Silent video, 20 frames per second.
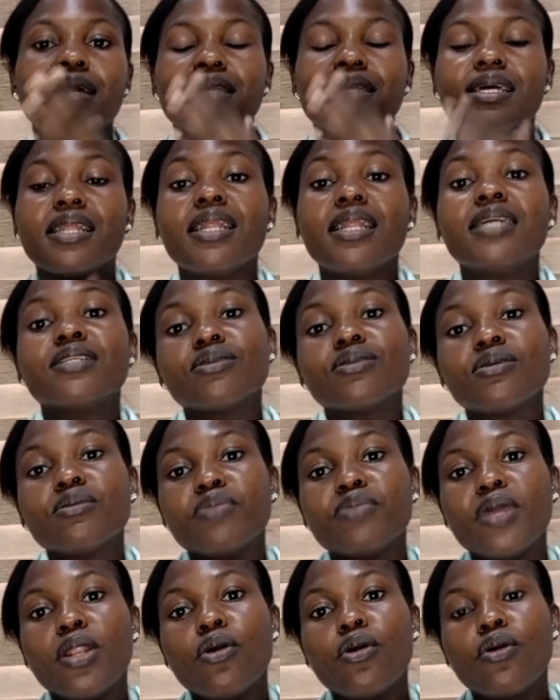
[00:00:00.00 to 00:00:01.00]
Then a little
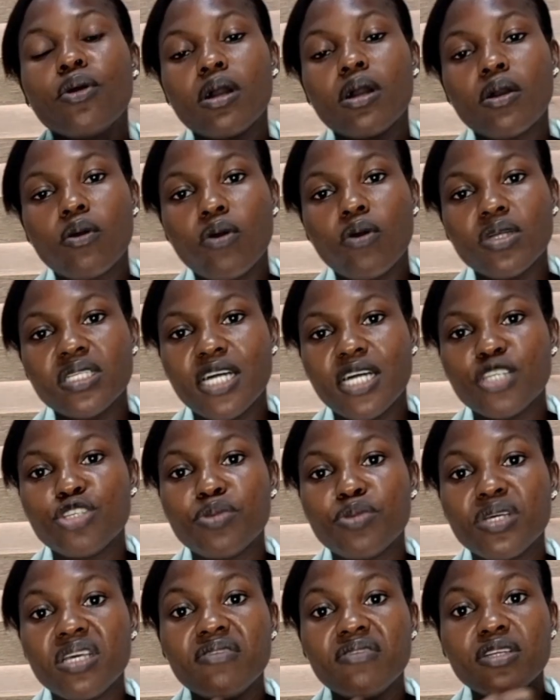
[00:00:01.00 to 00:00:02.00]
below a quarter
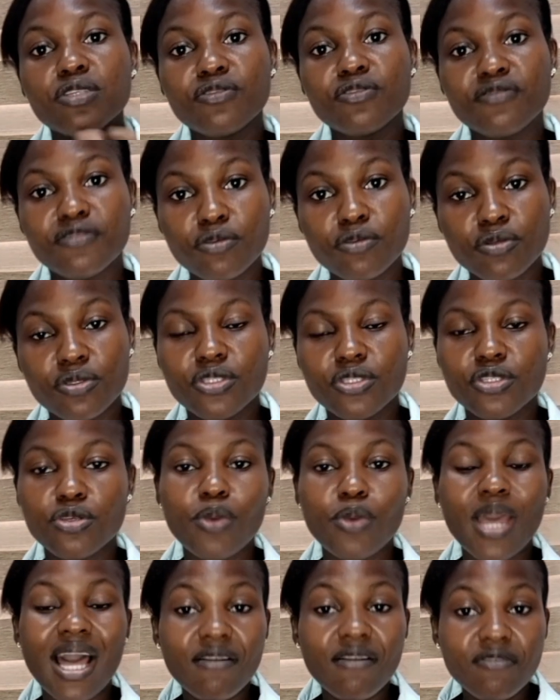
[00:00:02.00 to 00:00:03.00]
should be given to fruits. So
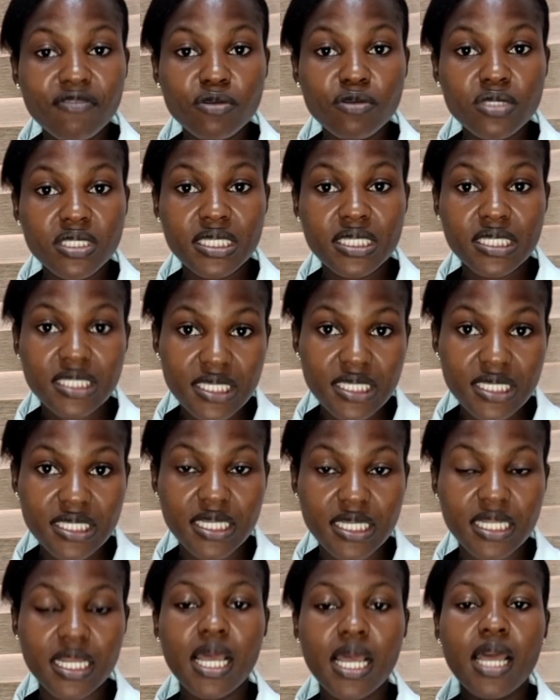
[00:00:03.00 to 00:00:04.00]
we have fruits in
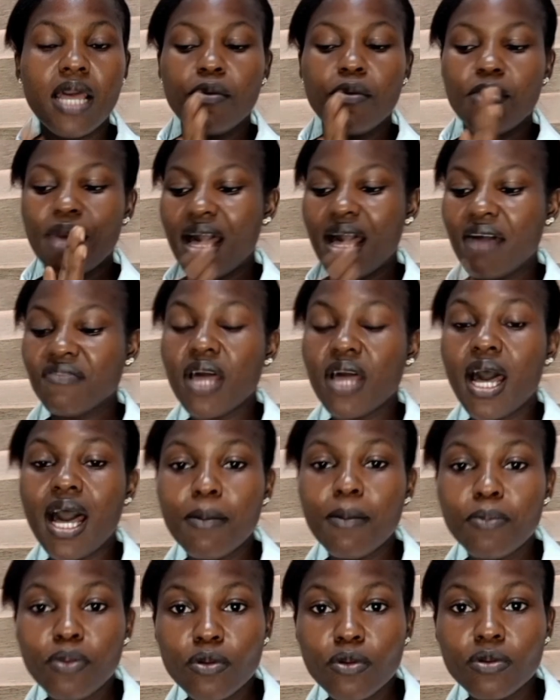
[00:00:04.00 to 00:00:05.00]
season. We have the
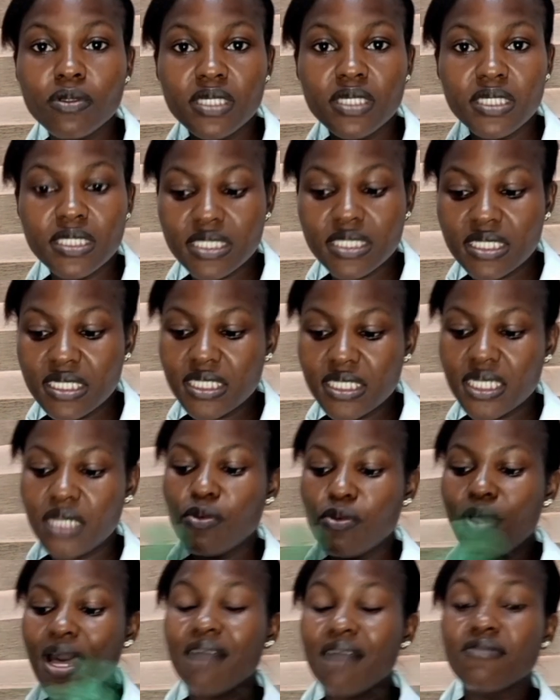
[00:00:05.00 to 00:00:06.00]
apple in
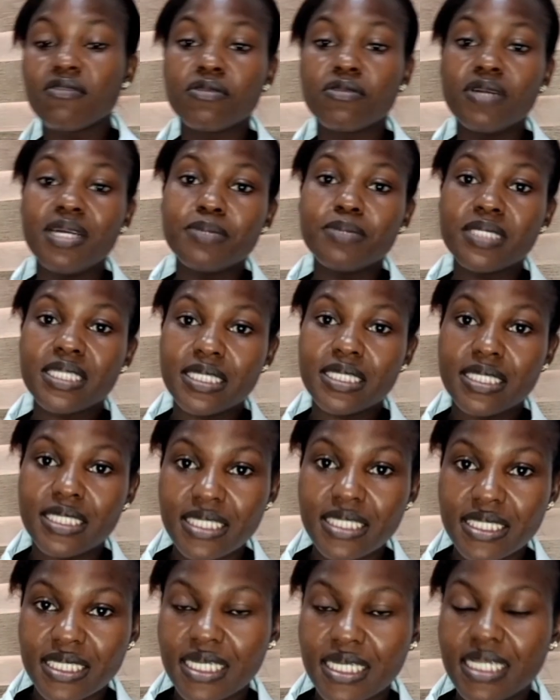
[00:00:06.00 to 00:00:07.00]
season, we have grapes in
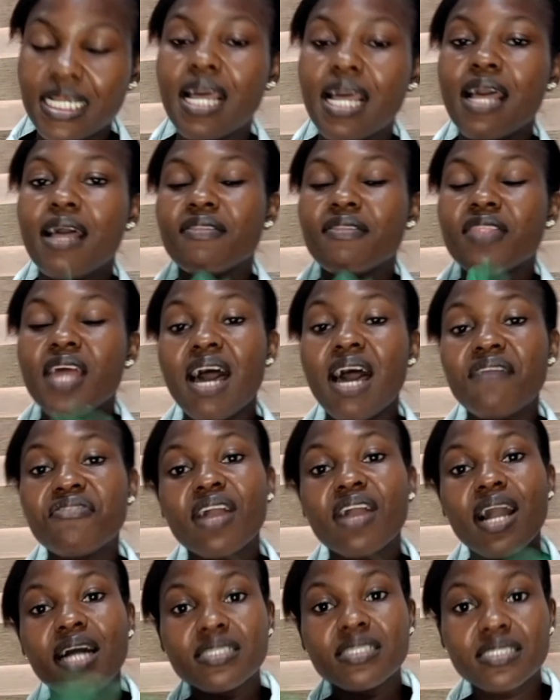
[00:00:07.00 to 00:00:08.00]
season, the
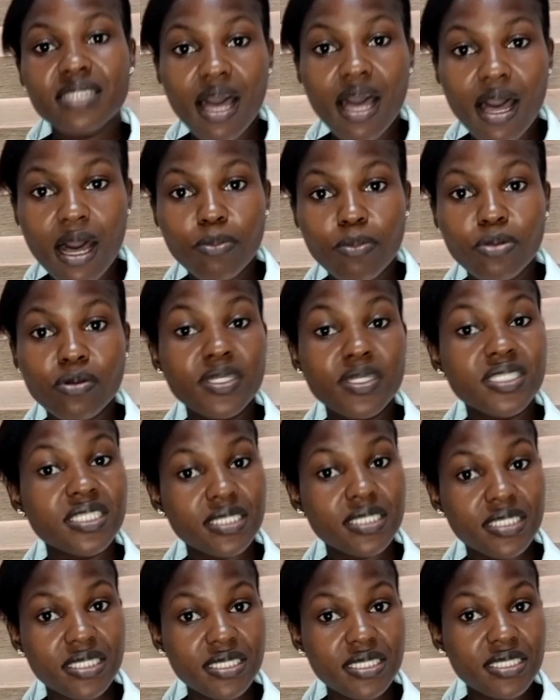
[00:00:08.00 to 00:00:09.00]
African star apple is
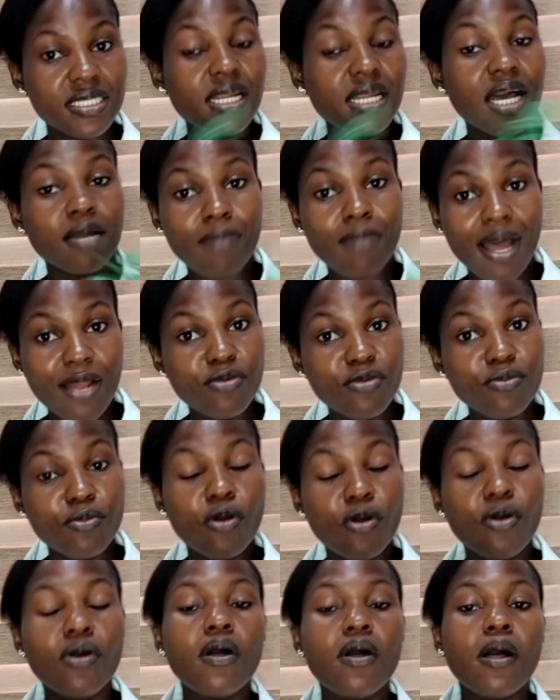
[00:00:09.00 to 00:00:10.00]
in season,
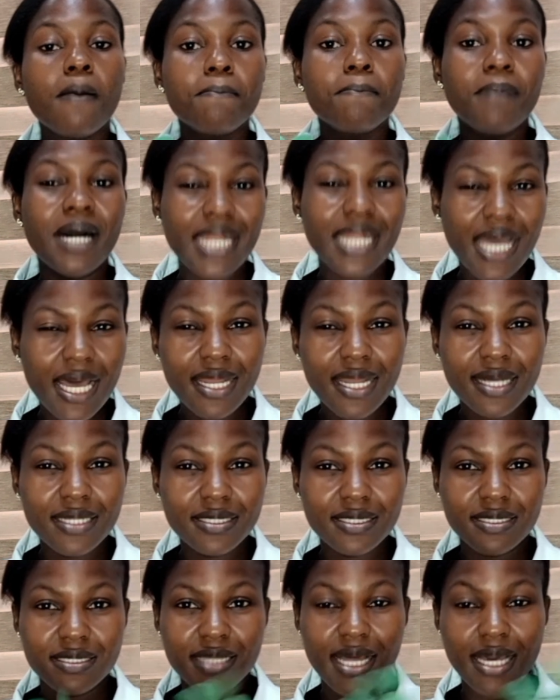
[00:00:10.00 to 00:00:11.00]
agbalumo,
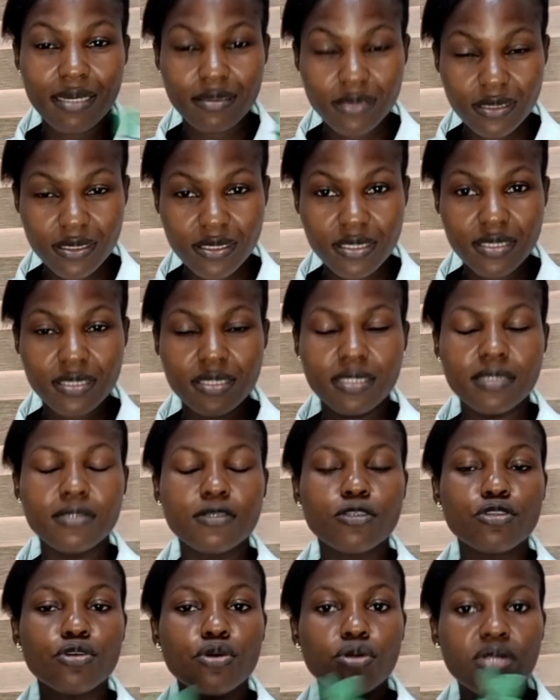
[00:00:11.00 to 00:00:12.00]
bananas are in season.
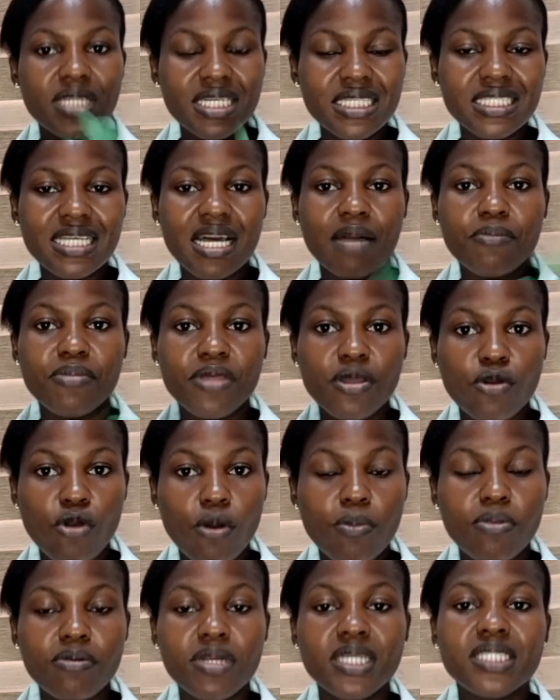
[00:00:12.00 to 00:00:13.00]
So this can be
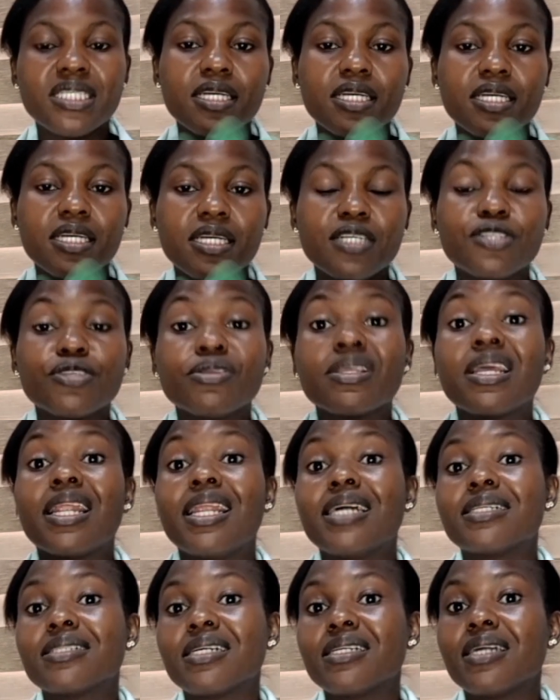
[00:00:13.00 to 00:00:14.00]
incorporated into the
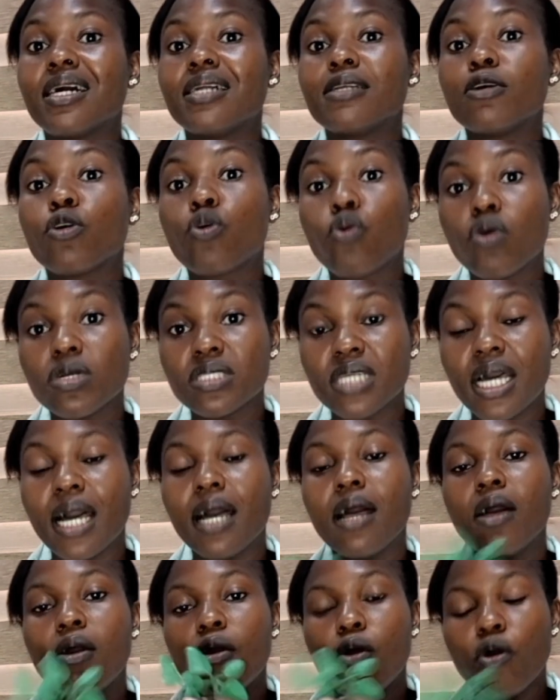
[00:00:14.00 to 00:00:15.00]
lesser than a quarter
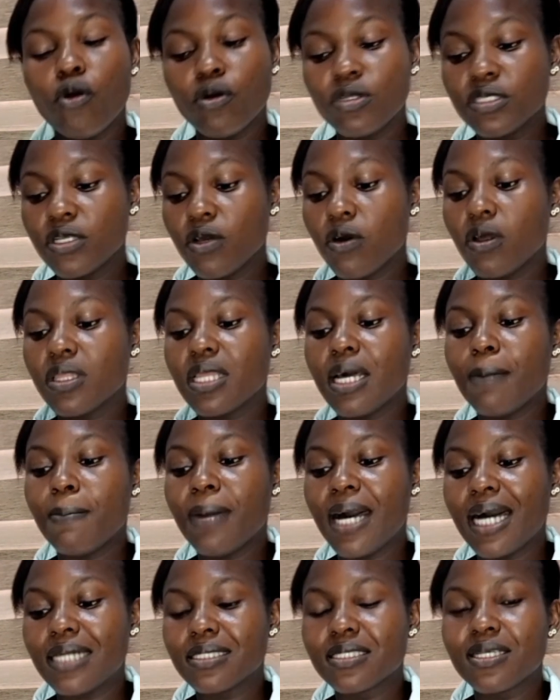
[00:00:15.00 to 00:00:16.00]
on the other
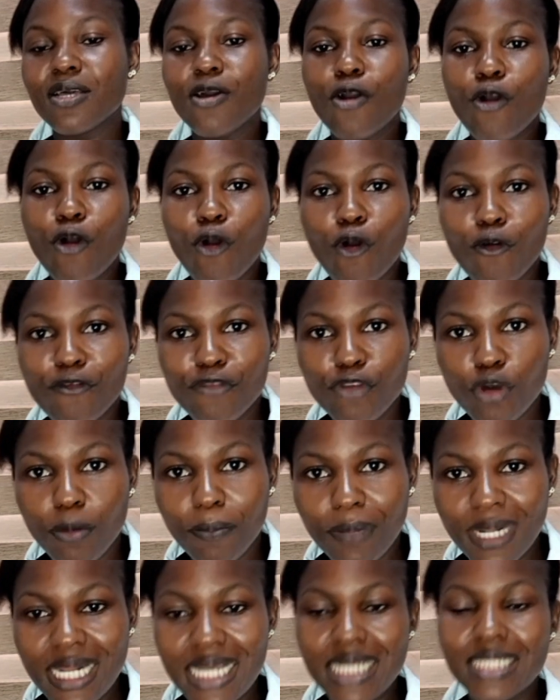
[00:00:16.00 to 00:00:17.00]
part of your
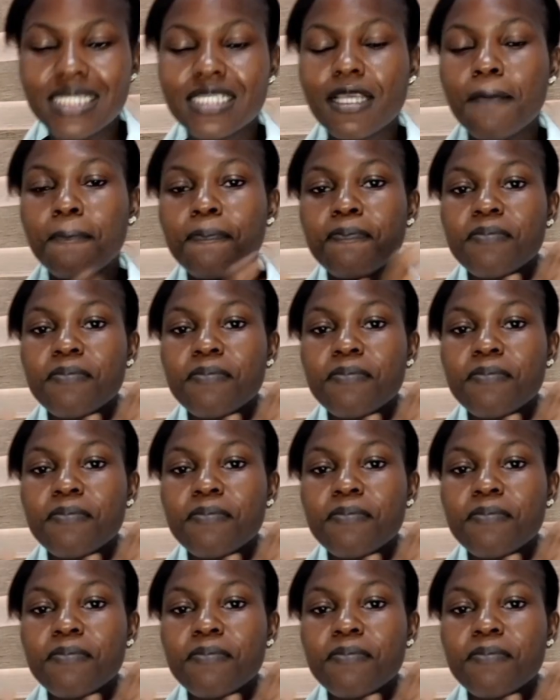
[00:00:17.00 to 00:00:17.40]
plate.